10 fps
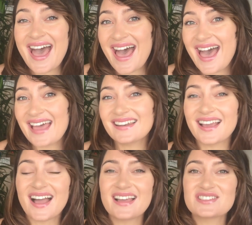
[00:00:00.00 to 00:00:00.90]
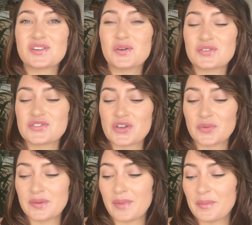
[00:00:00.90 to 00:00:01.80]
And guys, also
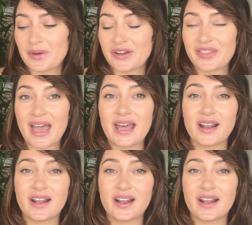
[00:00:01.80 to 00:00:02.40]
remember that